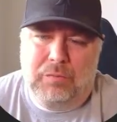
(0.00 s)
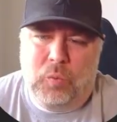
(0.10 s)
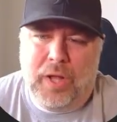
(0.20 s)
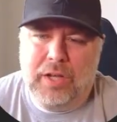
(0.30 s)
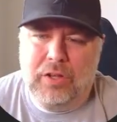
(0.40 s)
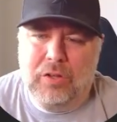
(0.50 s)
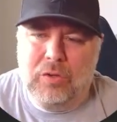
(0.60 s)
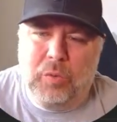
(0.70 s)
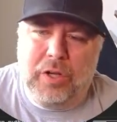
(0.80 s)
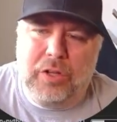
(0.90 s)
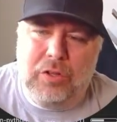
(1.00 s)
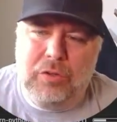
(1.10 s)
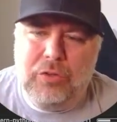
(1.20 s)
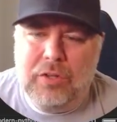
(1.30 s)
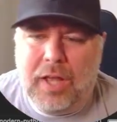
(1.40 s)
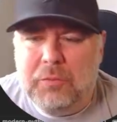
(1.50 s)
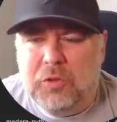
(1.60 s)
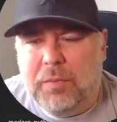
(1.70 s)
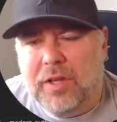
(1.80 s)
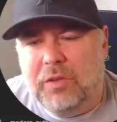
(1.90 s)
When you would use
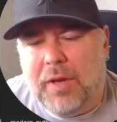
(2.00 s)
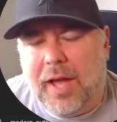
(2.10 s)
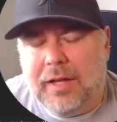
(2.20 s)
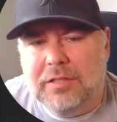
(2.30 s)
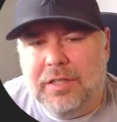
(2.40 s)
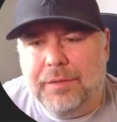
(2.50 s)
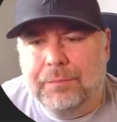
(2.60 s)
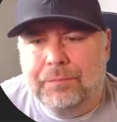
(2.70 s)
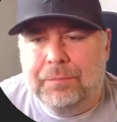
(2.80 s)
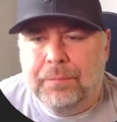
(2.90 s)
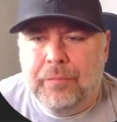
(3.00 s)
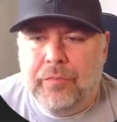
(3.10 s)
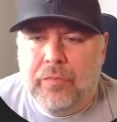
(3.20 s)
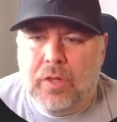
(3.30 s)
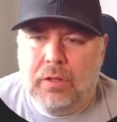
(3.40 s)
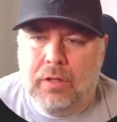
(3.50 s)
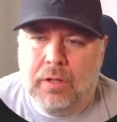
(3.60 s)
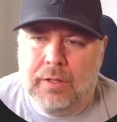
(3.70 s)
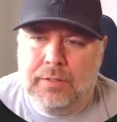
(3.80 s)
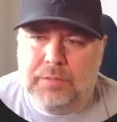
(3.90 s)
namespace packaging,
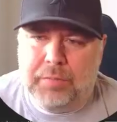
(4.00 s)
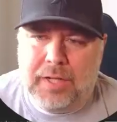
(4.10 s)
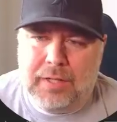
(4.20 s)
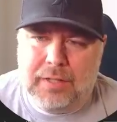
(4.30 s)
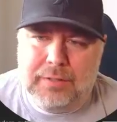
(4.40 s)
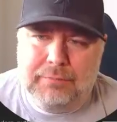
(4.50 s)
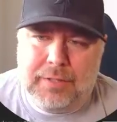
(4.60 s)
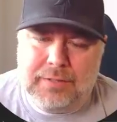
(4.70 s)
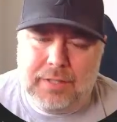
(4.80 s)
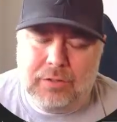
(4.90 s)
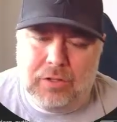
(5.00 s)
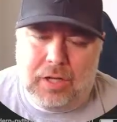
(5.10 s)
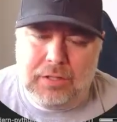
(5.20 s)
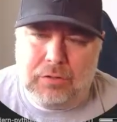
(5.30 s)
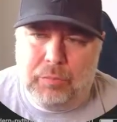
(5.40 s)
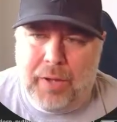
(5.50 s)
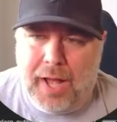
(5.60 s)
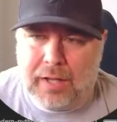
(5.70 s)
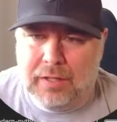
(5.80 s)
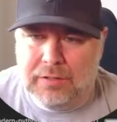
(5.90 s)
is splitting a single logical
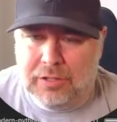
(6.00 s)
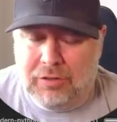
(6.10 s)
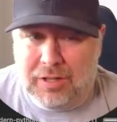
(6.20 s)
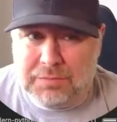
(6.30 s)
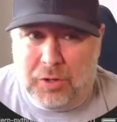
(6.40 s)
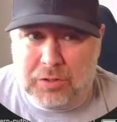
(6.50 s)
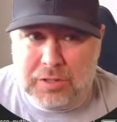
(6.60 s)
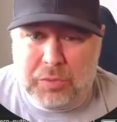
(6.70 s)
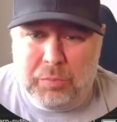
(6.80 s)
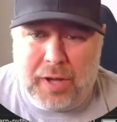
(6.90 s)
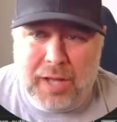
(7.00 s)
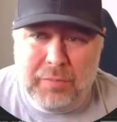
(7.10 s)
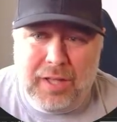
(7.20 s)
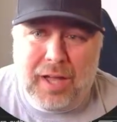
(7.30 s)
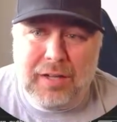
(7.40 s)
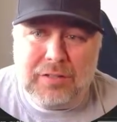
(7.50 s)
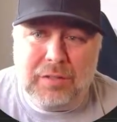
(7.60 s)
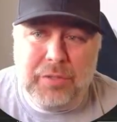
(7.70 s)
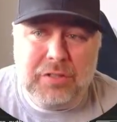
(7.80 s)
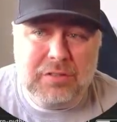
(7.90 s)
package across multiple PyPI
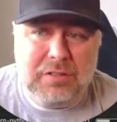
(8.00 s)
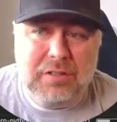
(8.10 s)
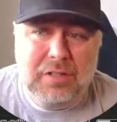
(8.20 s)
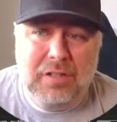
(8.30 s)
distributions.